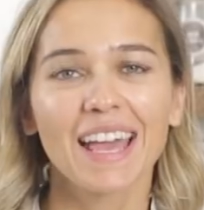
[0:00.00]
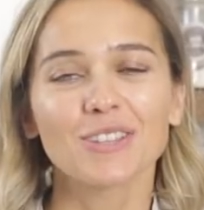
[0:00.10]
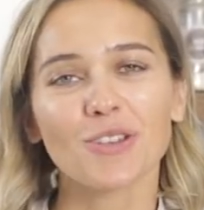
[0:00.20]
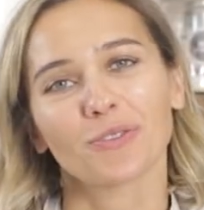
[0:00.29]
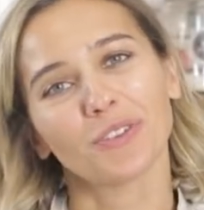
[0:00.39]

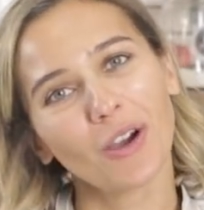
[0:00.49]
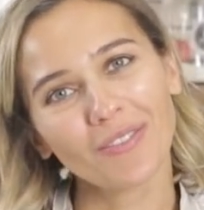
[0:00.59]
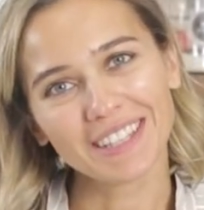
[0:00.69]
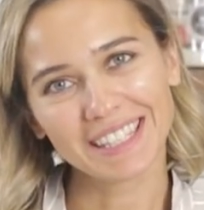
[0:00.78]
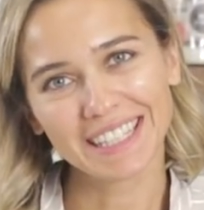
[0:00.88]
So we
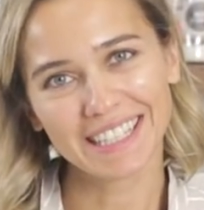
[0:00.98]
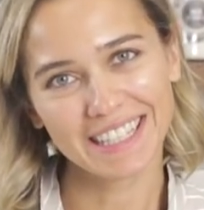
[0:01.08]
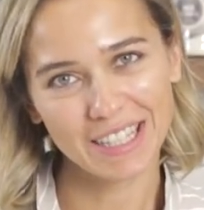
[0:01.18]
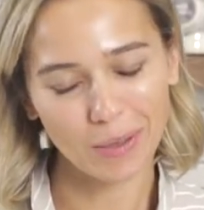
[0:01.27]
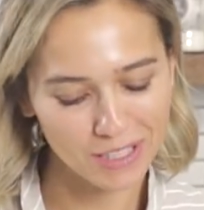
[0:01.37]
obviously
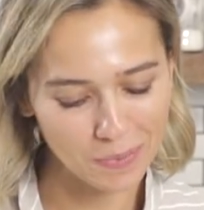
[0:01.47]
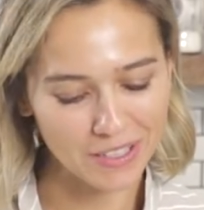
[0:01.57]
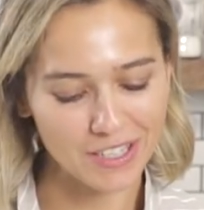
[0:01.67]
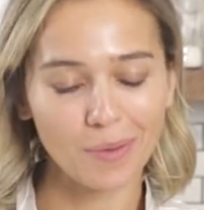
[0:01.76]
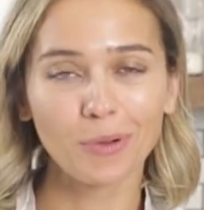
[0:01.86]
need some
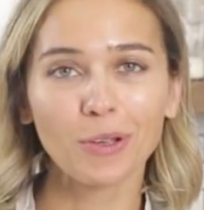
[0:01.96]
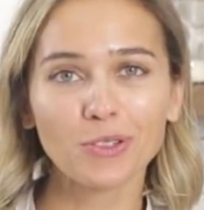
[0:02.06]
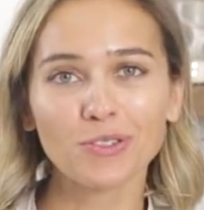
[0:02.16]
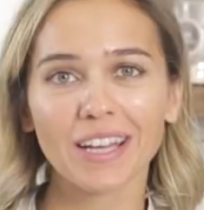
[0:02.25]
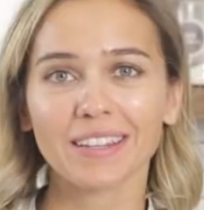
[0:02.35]
spinach. I'm going
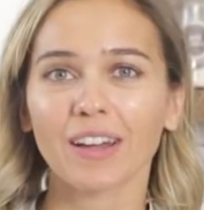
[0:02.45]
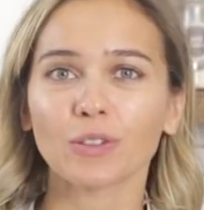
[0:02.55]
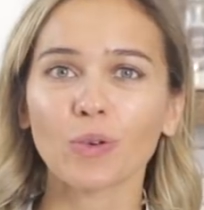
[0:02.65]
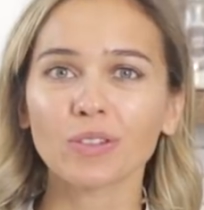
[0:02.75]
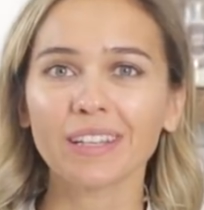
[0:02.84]
to write
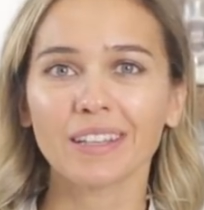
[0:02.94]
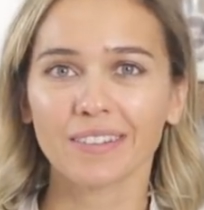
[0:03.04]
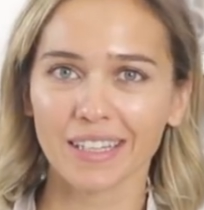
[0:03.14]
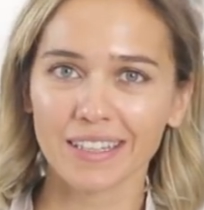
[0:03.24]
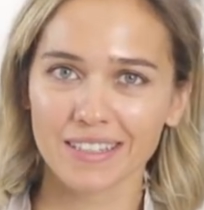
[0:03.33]
down all the
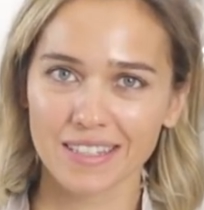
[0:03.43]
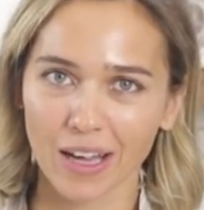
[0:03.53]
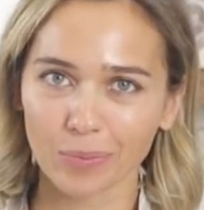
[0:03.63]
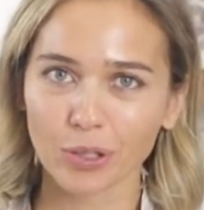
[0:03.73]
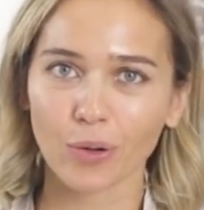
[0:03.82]
ingredients
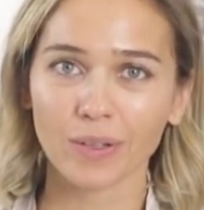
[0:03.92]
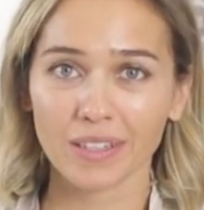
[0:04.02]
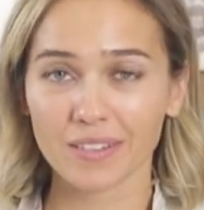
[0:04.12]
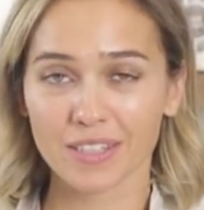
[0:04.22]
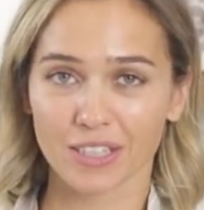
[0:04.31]
down below in
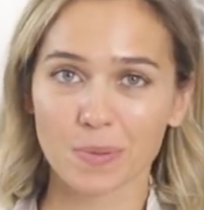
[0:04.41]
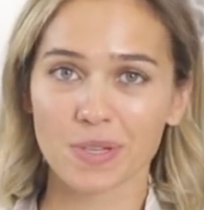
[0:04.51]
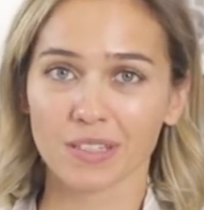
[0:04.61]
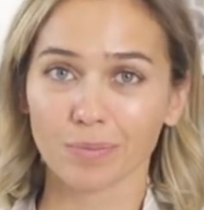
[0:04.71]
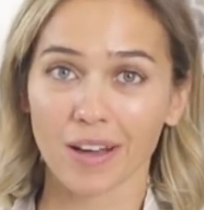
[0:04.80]
the
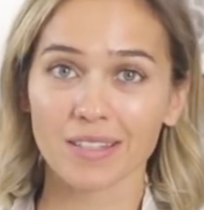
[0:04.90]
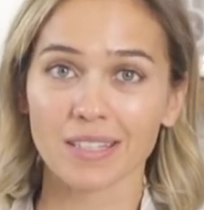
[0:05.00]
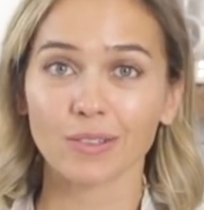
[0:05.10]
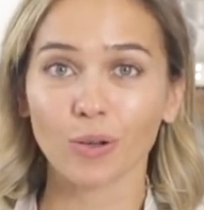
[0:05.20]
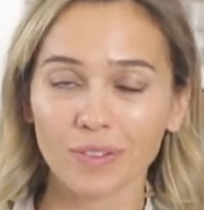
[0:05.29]
description box
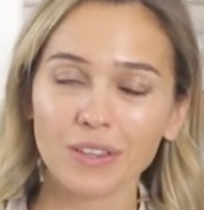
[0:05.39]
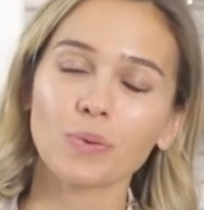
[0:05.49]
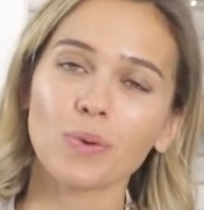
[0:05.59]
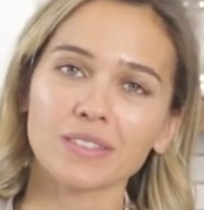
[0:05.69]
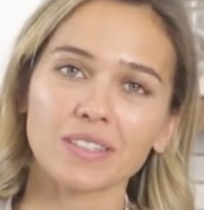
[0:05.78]
along with
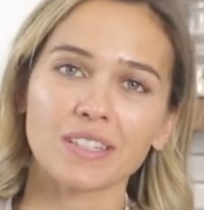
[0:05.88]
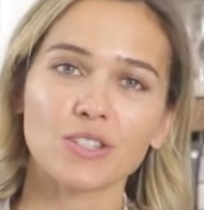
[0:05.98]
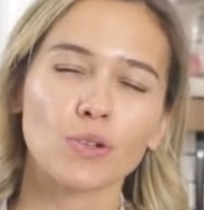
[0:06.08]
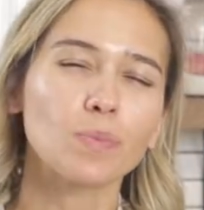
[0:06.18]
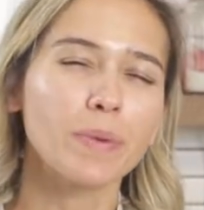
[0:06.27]
the
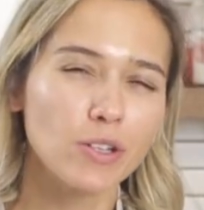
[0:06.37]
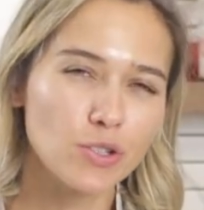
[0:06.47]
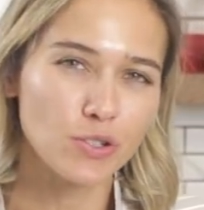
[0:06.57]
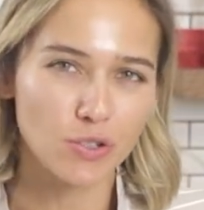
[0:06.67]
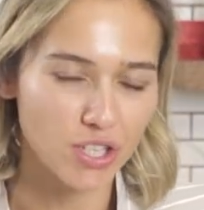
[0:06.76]
quantities, so make
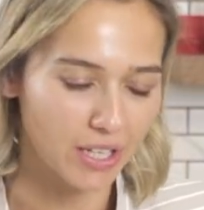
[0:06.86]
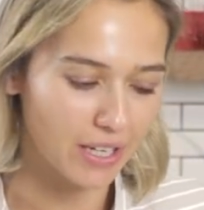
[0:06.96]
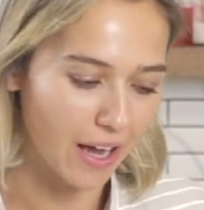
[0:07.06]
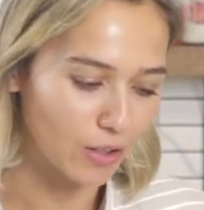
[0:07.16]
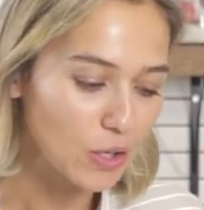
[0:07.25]
sure to check
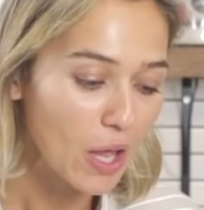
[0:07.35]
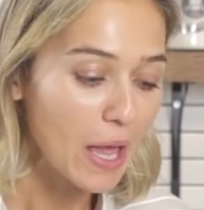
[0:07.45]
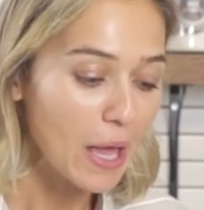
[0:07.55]
it out.